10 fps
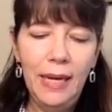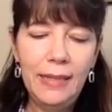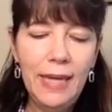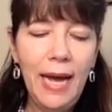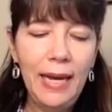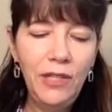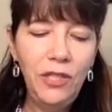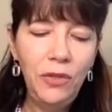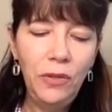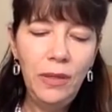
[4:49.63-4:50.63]
It's
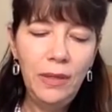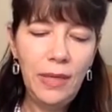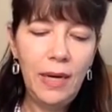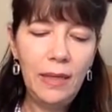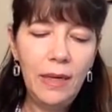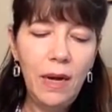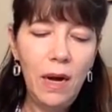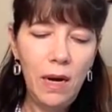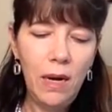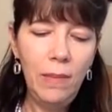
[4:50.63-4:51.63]

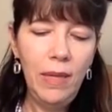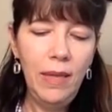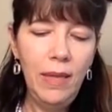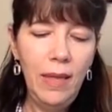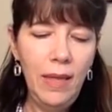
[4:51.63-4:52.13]
additude.com.